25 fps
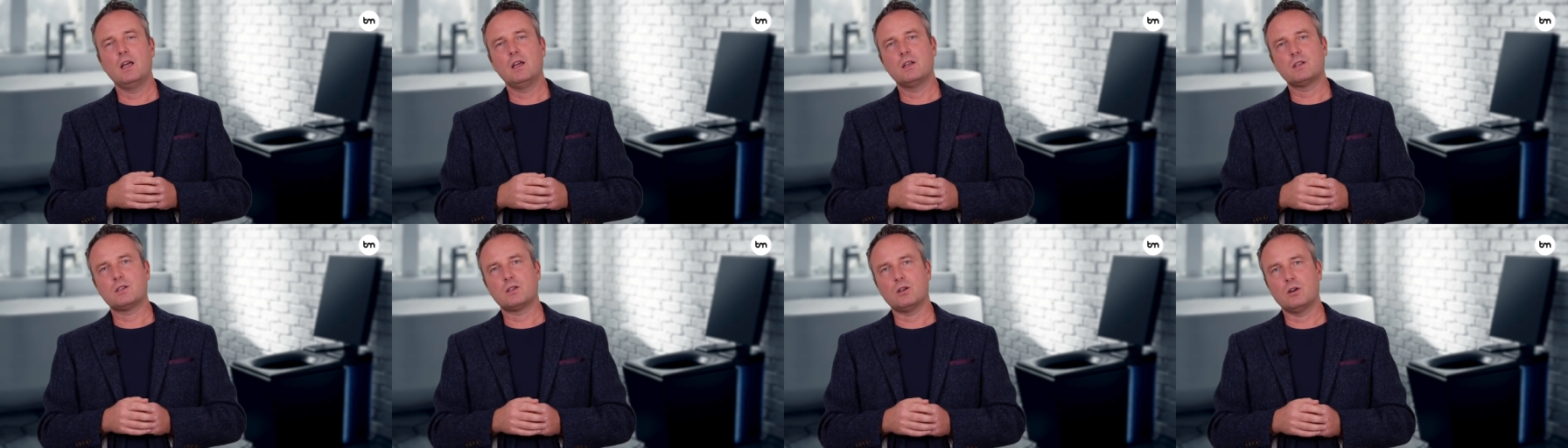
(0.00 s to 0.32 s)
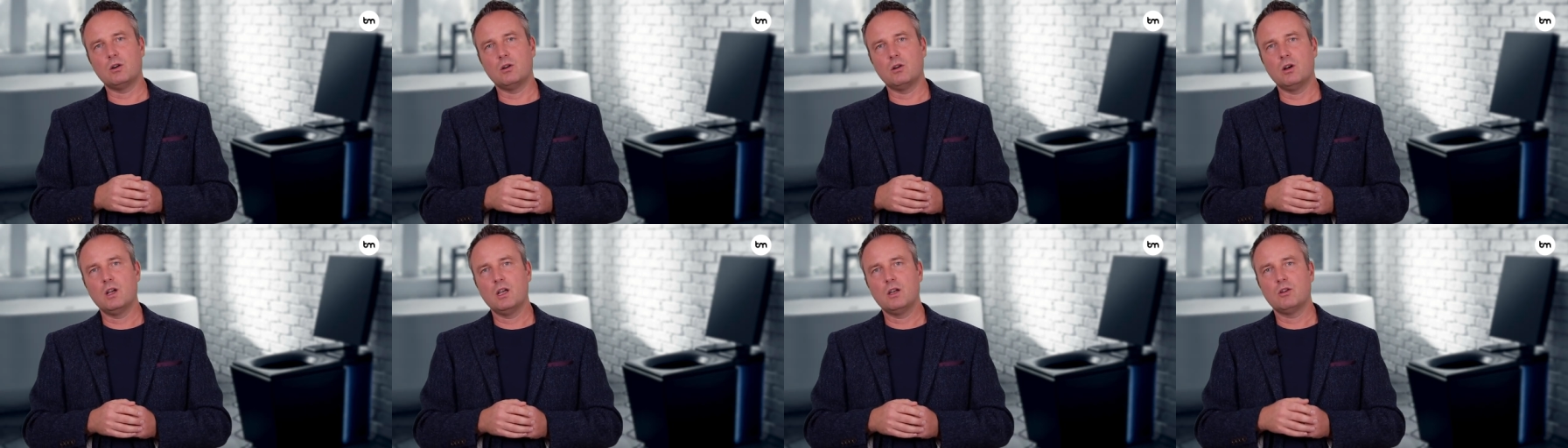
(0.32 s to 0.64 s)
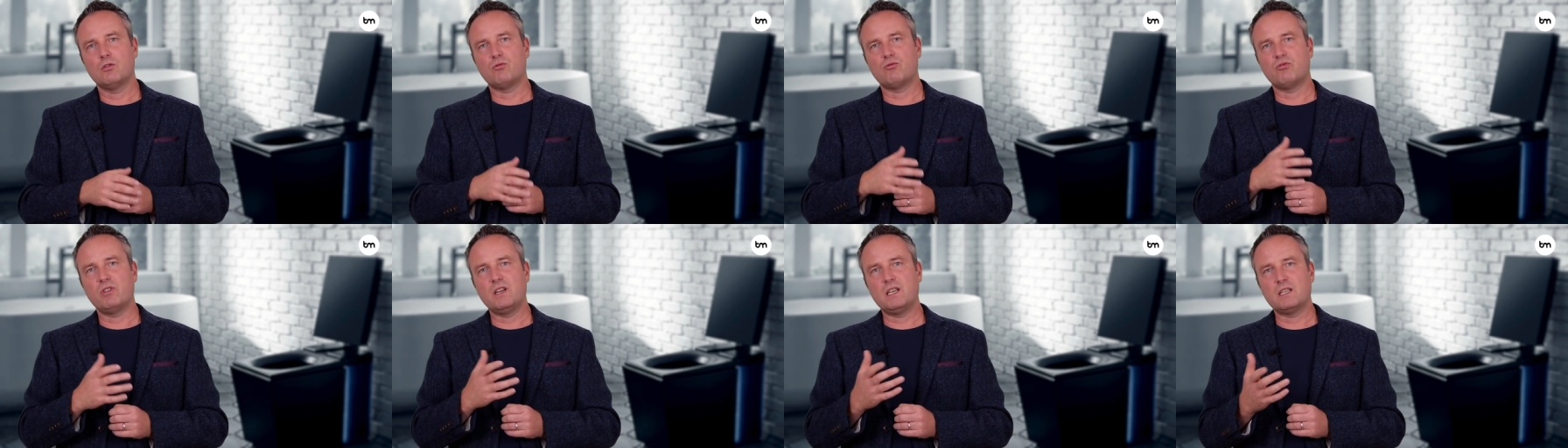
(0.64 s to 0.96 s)
So
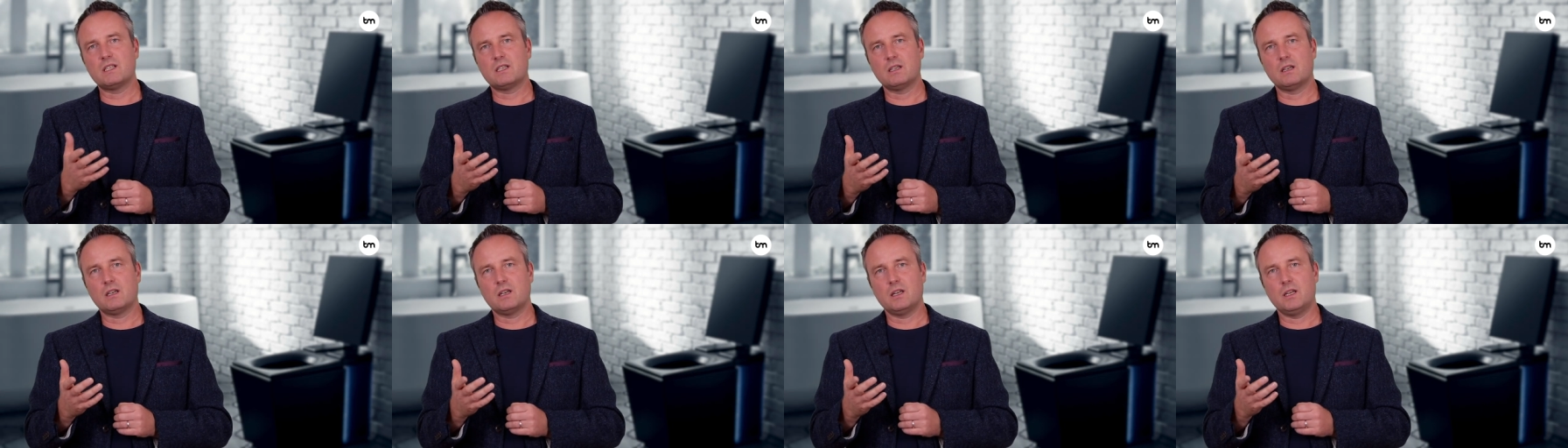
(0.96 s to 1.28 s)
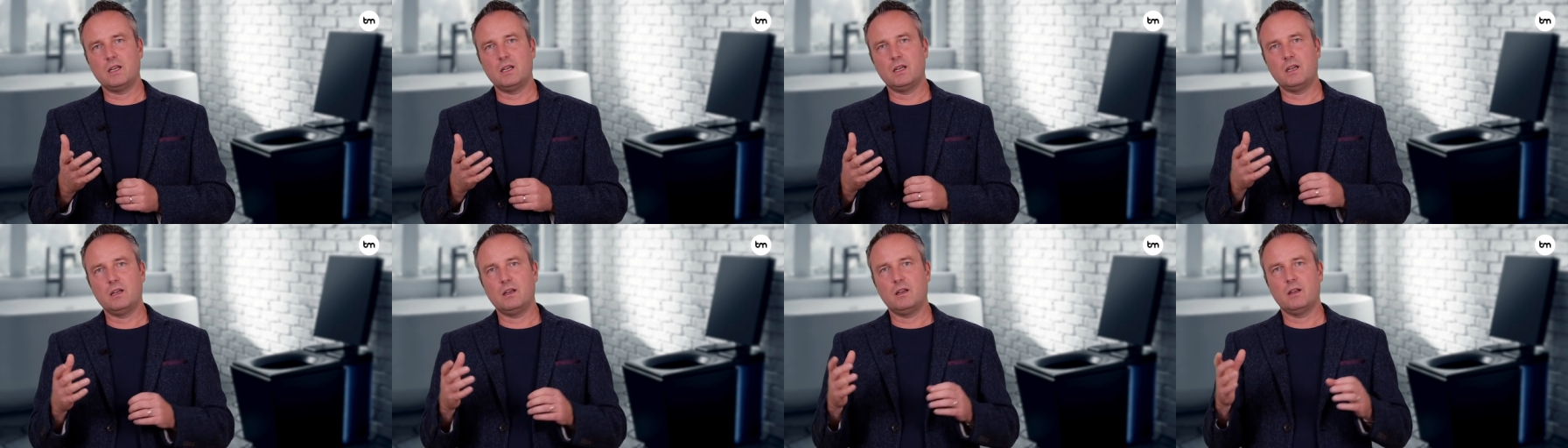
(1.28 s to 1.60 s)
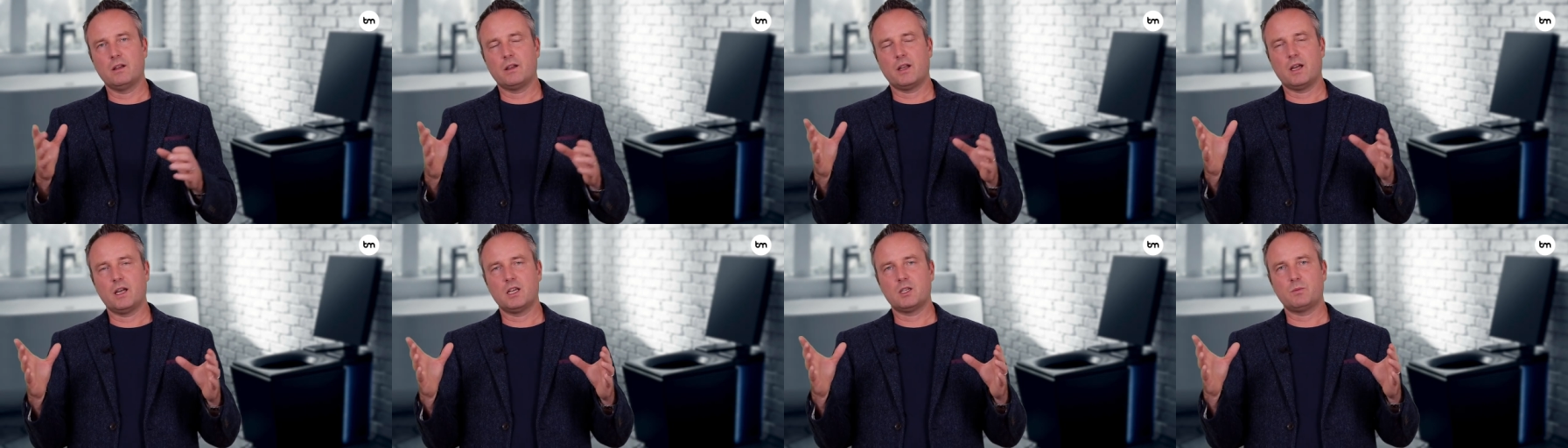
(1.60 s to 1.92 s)
recently
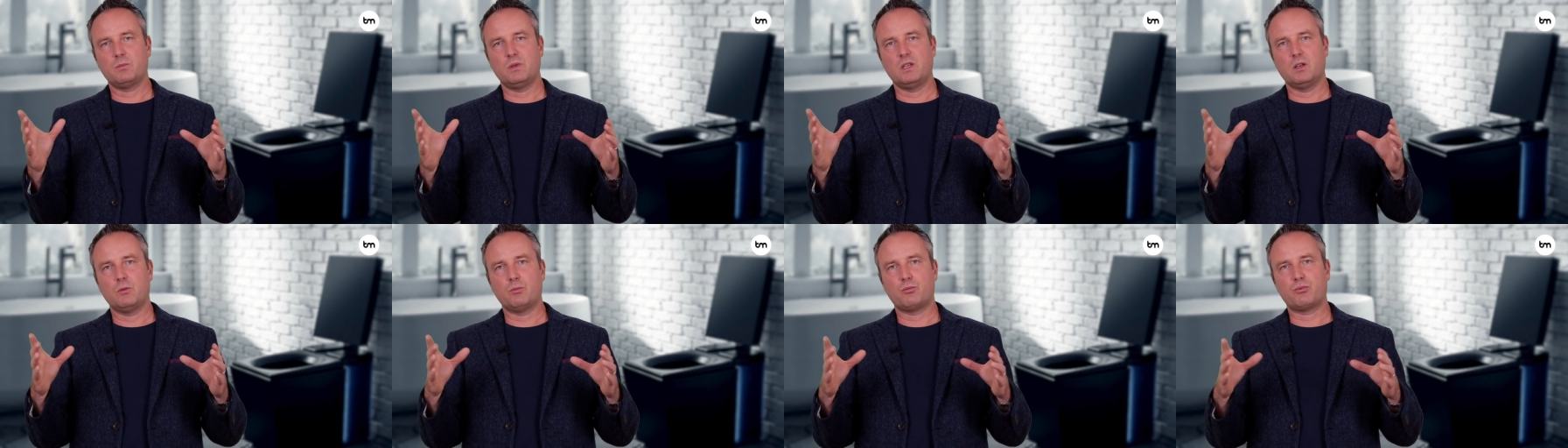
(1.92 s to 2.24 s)
there has been a